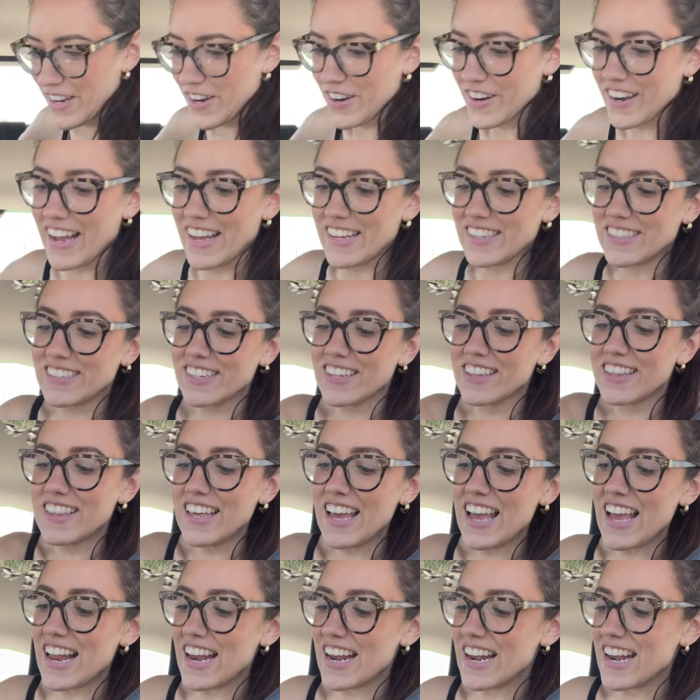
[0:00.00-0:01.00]
Okay, so
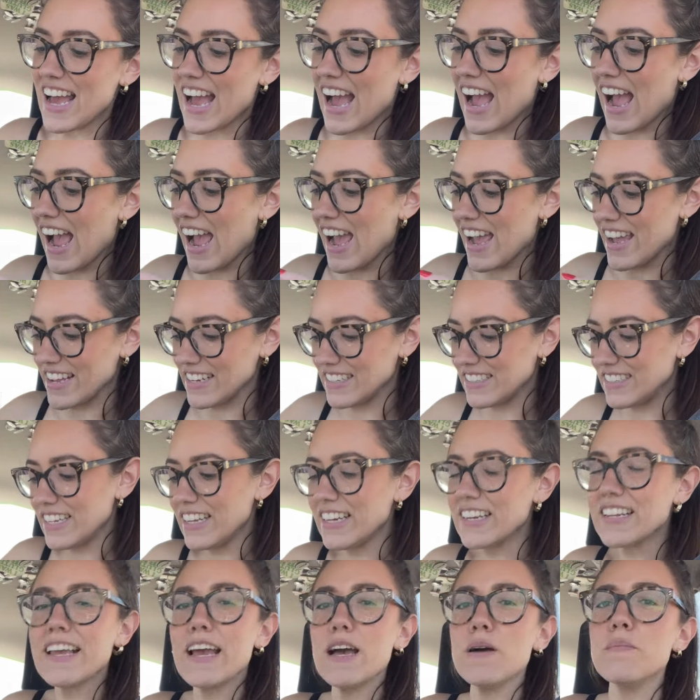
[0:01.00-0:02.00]
then I
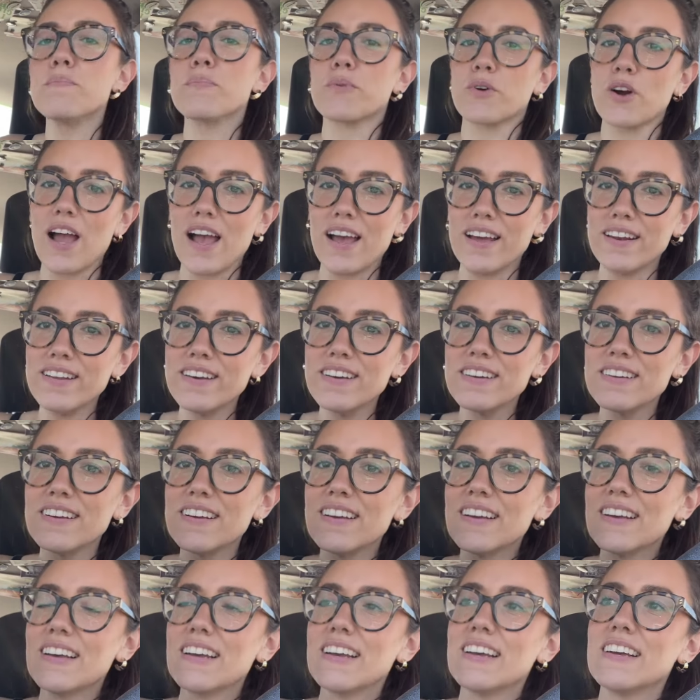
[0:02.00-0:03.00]
did get bread
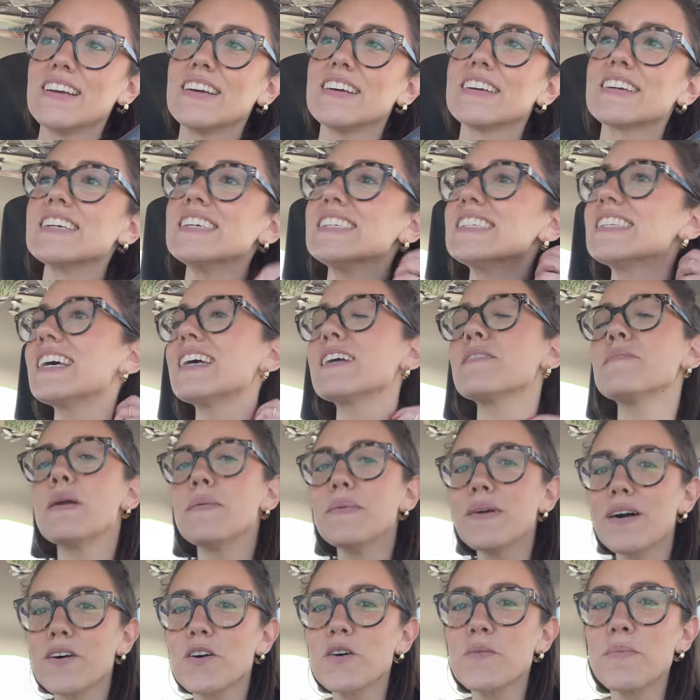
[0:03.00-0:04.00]
because like
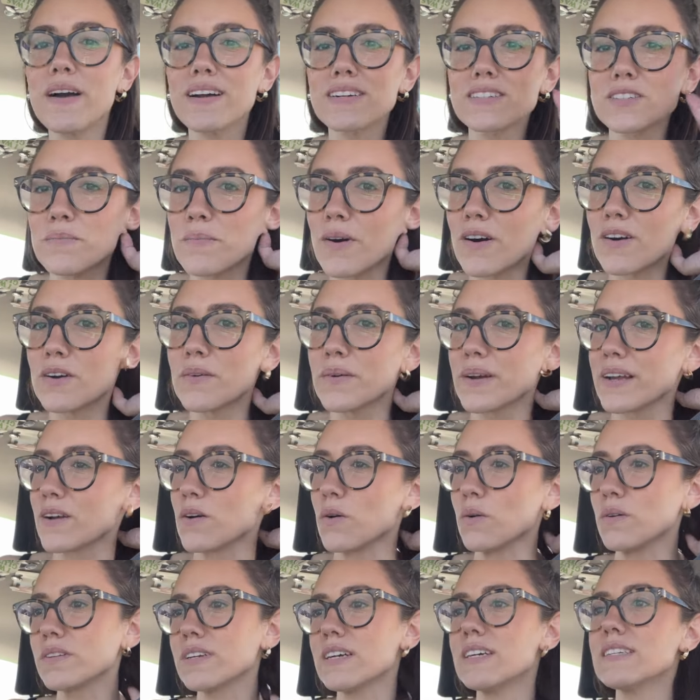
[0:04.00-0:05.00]
maybe I'll go back tomorrow and get
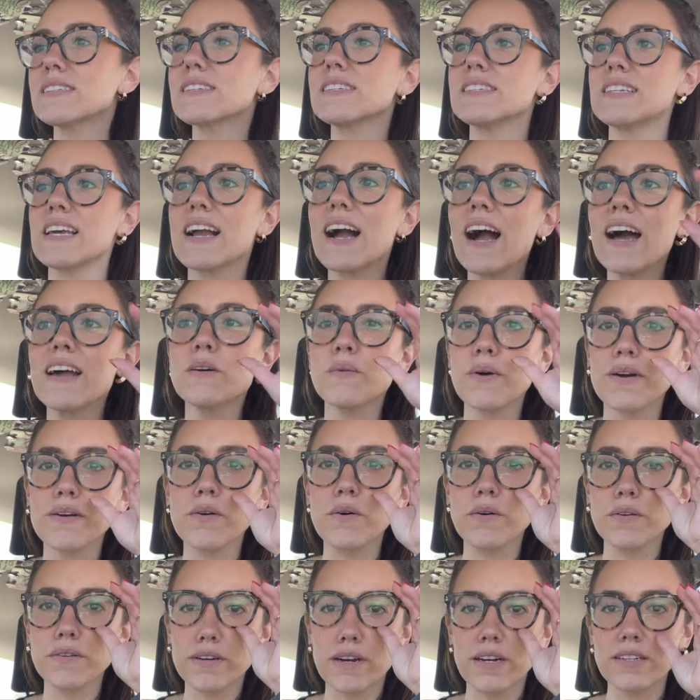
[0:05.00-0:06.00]
cold cuts because I kind of want
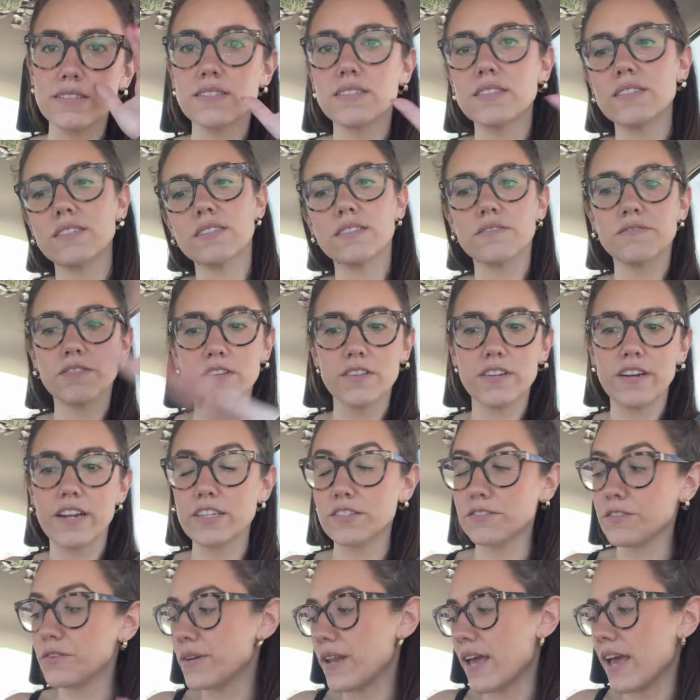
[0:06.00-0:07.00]
cold cuts for the
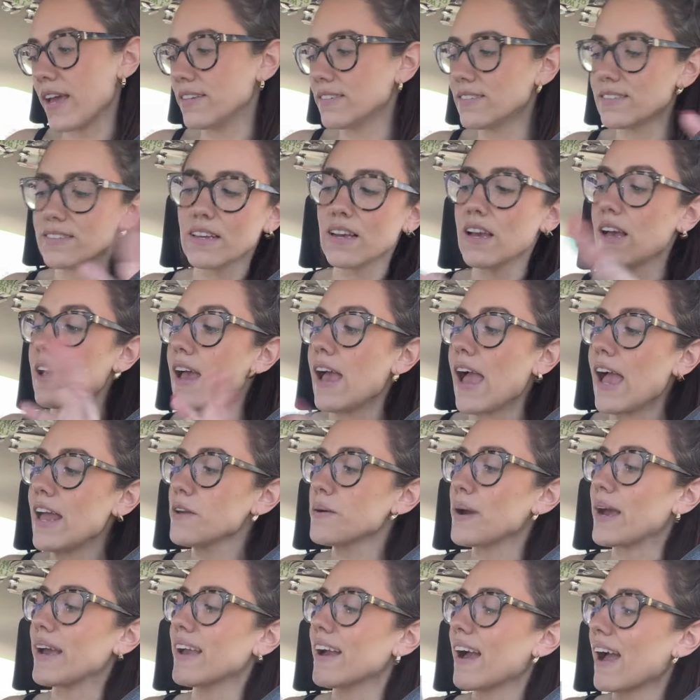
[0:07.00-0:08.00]
next few days.
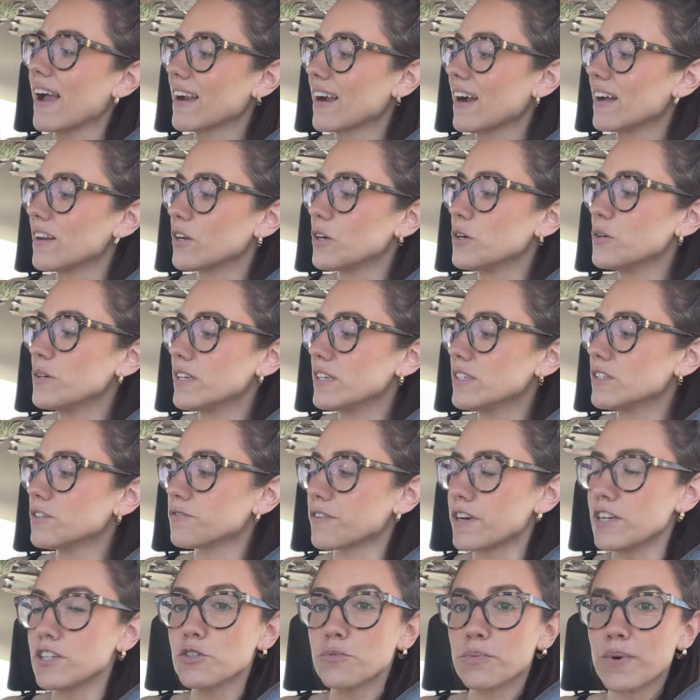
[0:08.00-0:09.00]
Anyway, I got Udi's
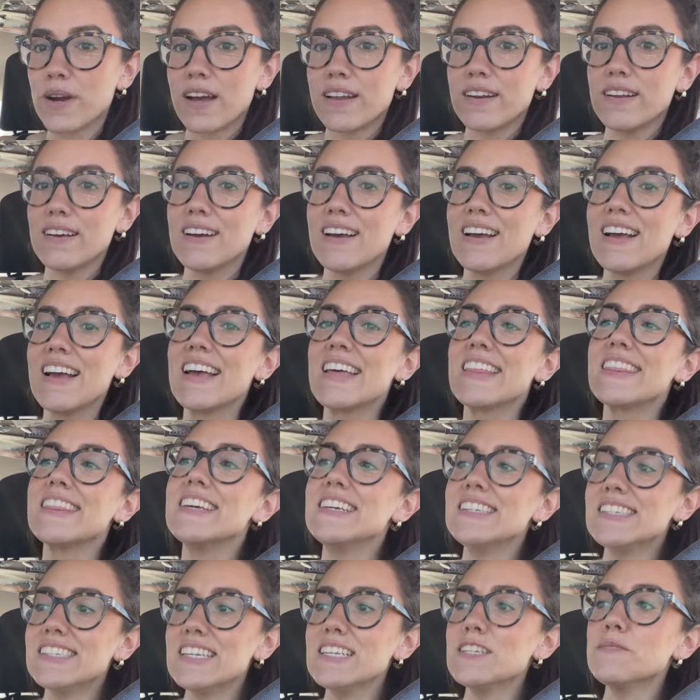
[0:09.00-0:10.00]
French bread.
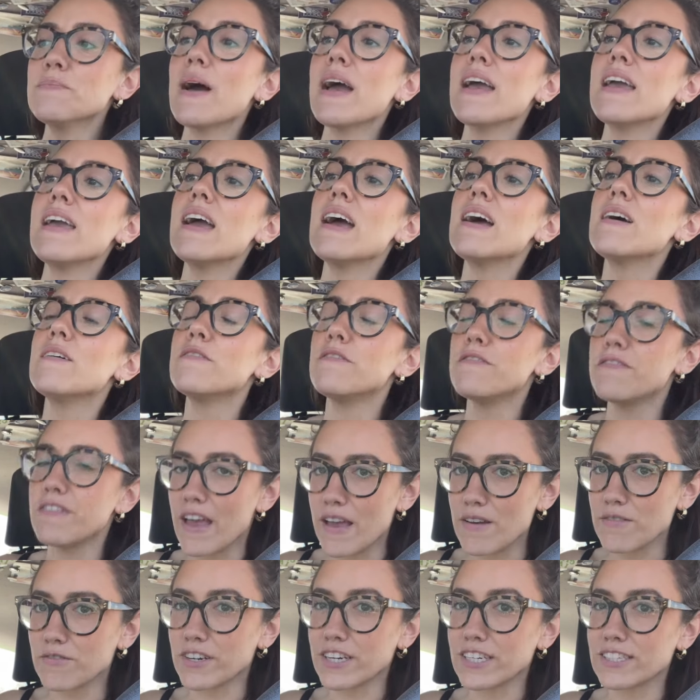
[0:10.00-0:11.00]
This is my
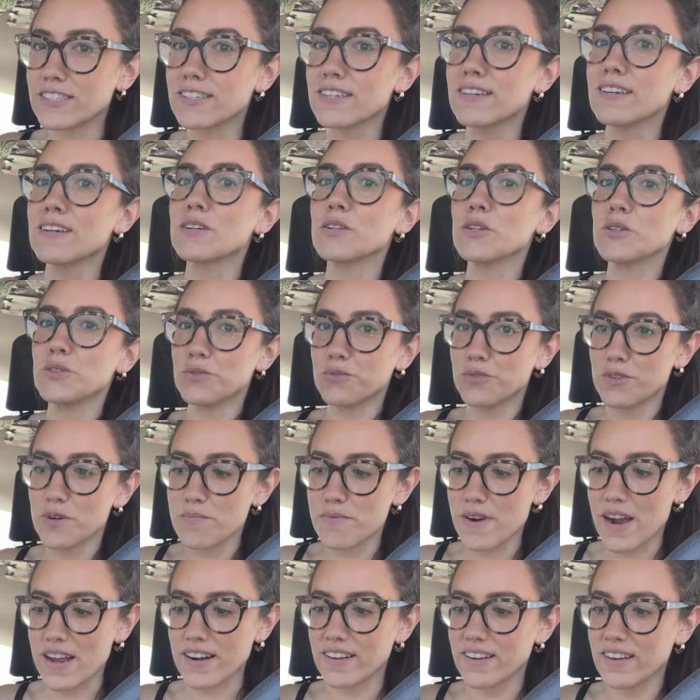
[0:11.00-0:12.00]
favorite gluten-free
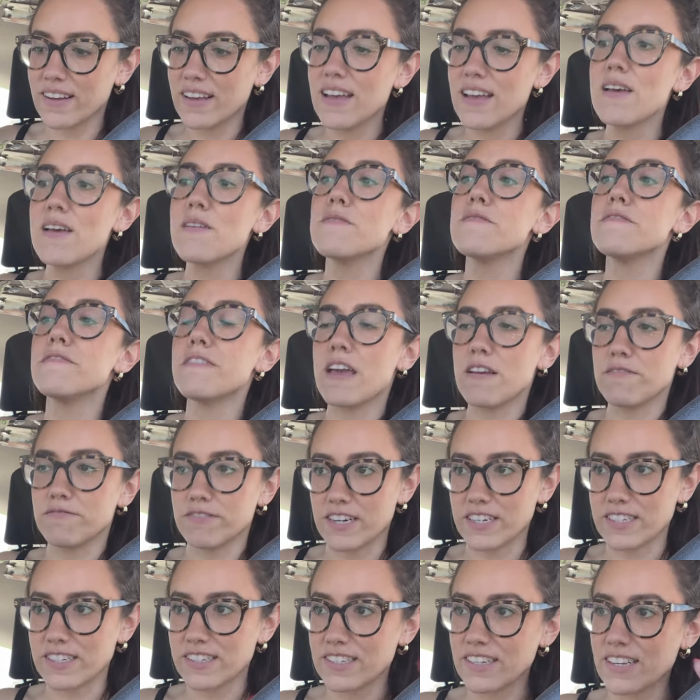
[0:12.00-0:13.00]
bread.
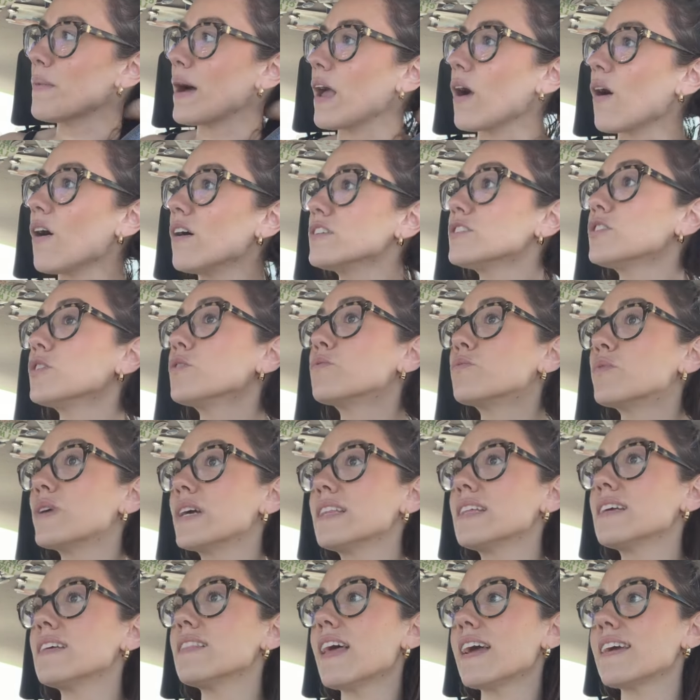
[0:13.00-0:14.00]
Favorite. I also
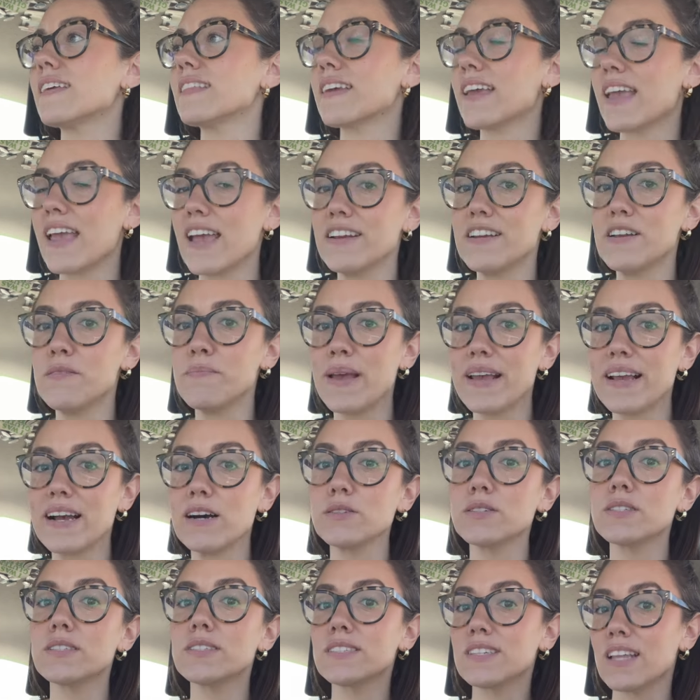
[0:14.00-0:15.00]
really like the Canyon
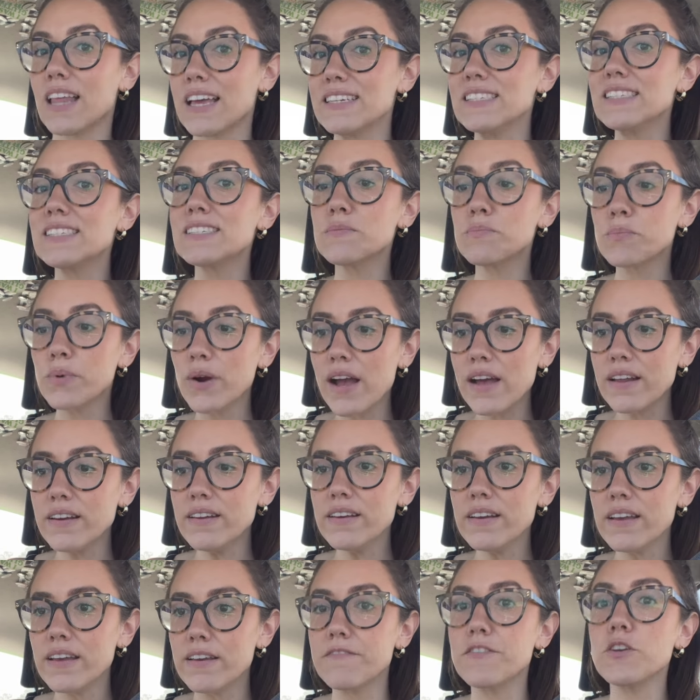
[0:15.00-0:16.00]
Bakehouse sliced bread.
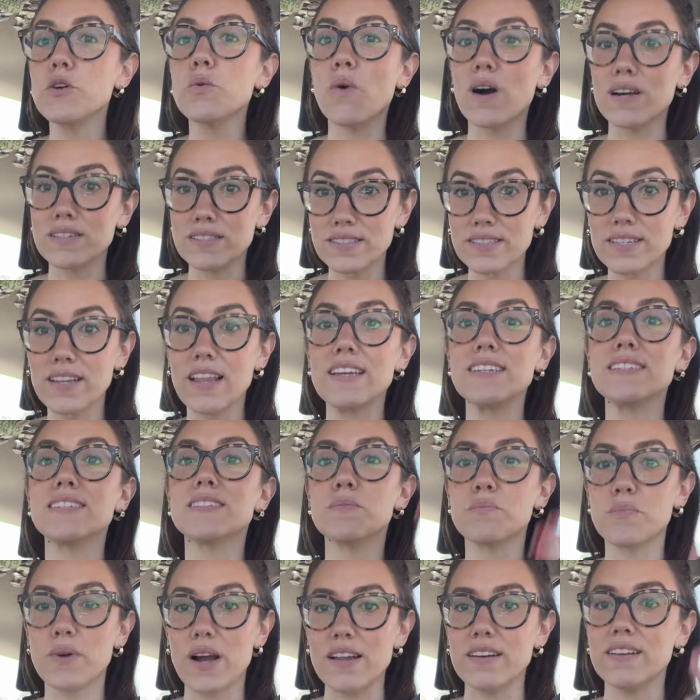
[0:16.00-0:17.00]
If you want
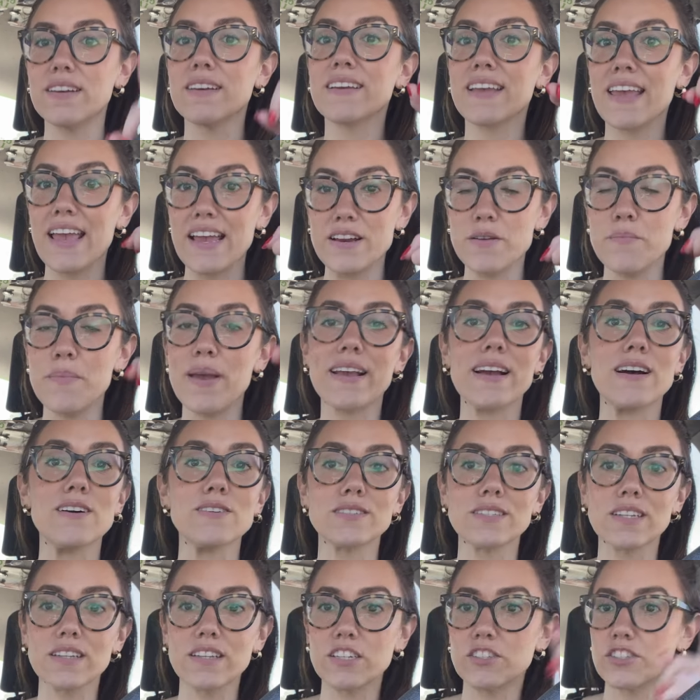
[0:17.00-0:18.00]
sliced bread, Canyon Bakehouse,
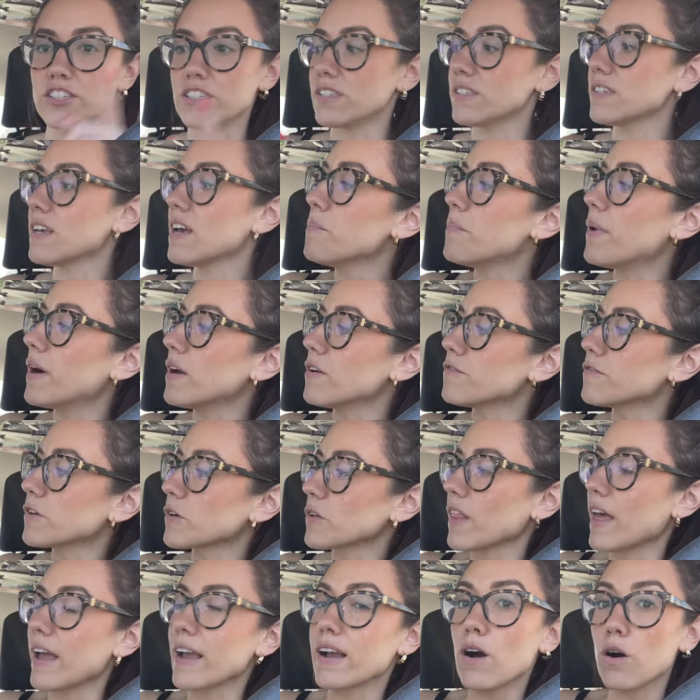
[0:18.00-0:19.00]
delicious. But for
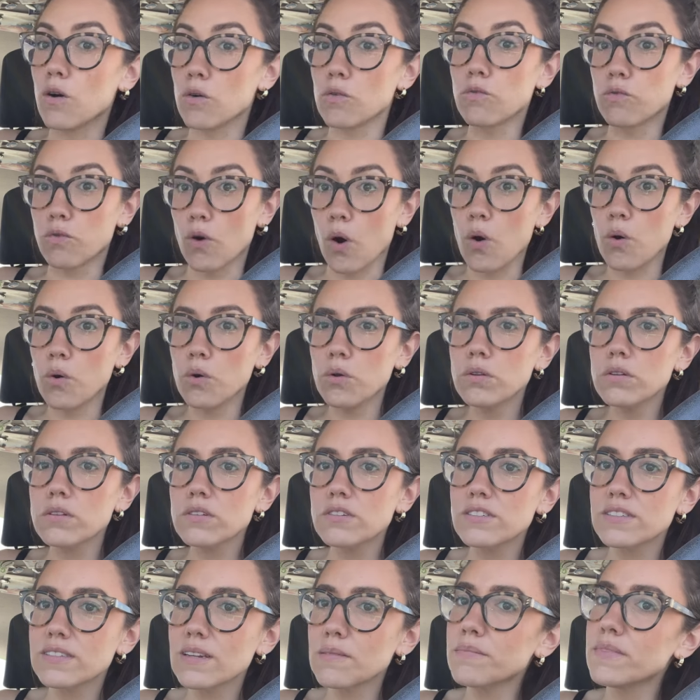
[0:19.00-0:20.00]
like a roll
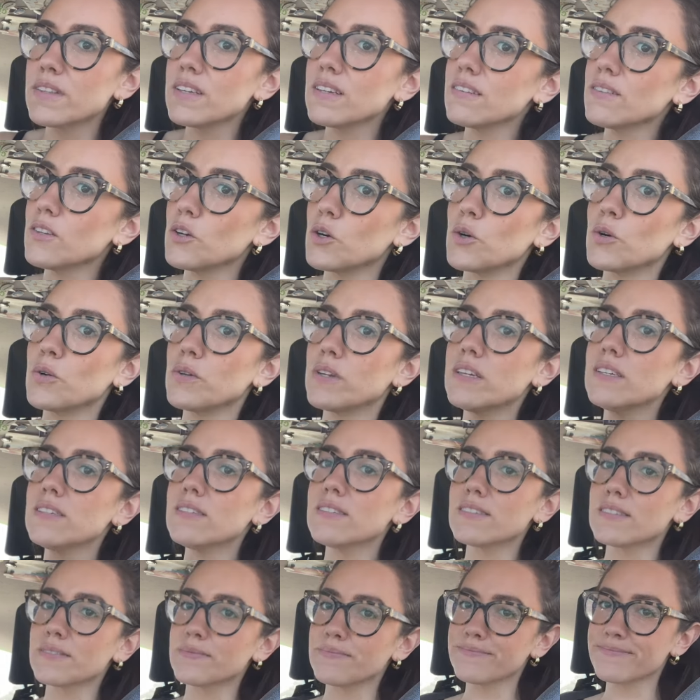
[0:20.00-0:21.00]
or something, the
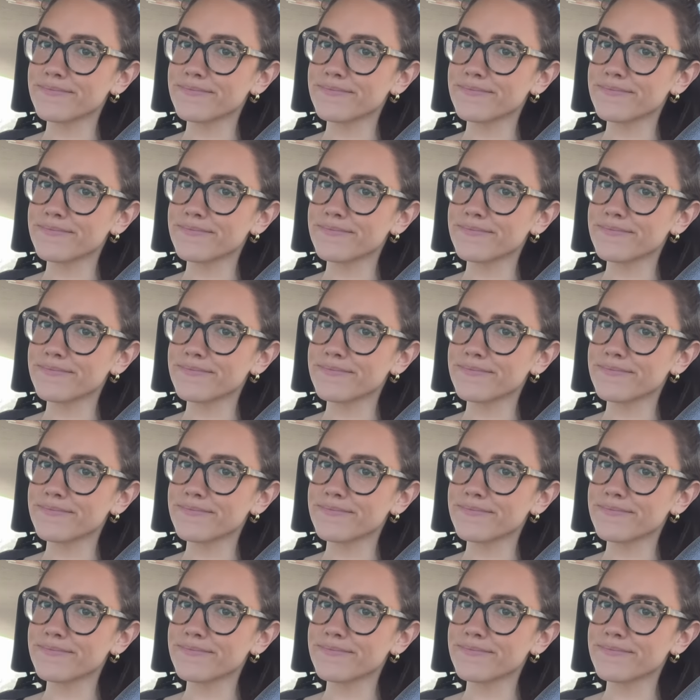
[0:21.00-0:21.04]
Udi's.